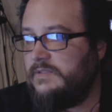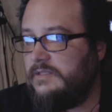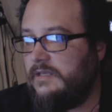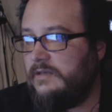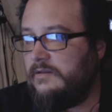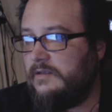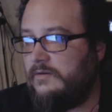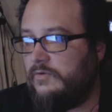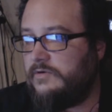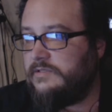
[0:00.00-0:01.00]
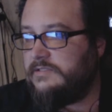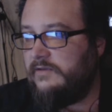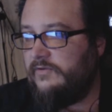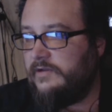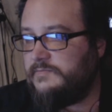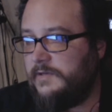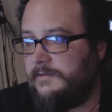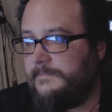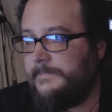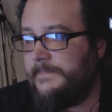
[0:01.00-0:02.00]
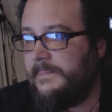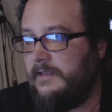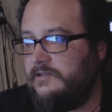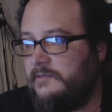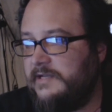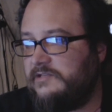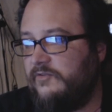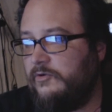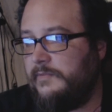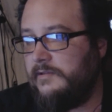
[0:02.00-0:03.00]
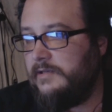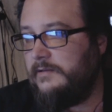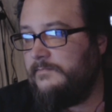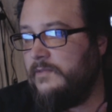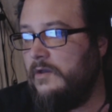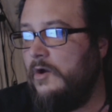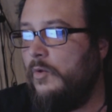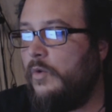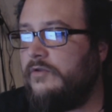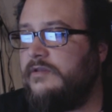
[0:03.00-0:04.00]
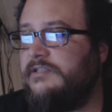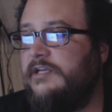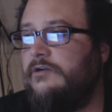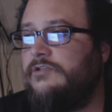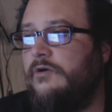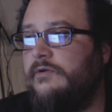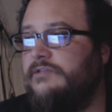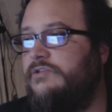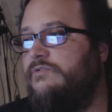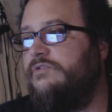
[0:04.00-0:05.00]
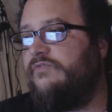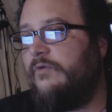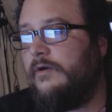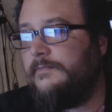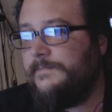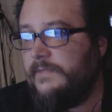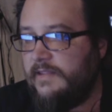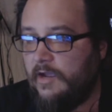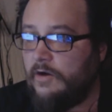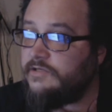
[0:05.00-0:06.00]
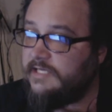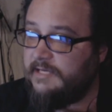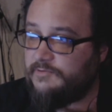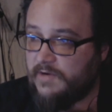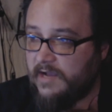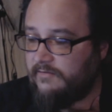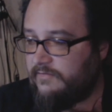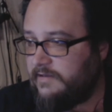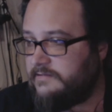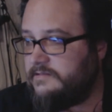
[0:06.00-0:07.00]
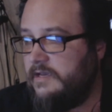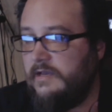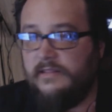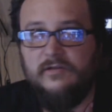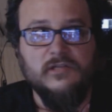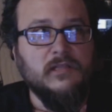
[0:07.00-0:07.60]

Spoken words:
in order to save you guys money to the best of our ability. What are the tier tokens used for? They are to keep track of things. There are